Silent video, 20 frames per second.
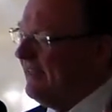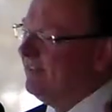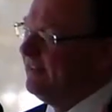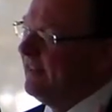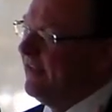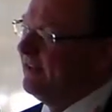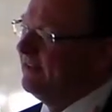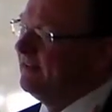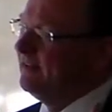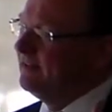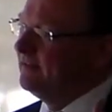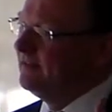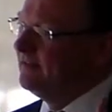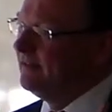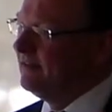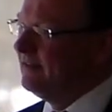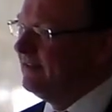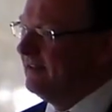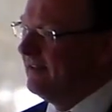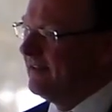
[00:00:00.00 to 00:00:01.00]
and that
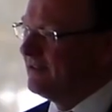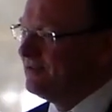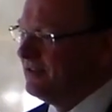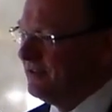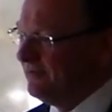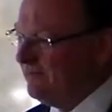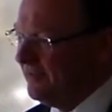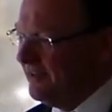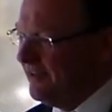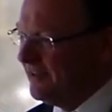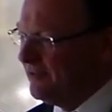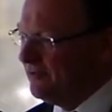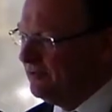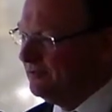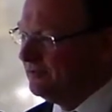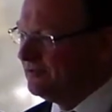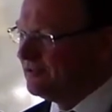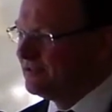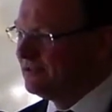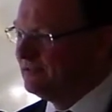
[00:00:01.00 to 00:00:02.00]
electric
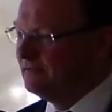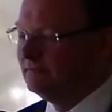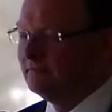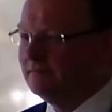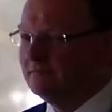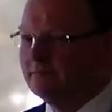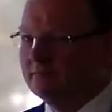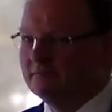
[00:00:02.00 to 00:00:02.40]
vehicles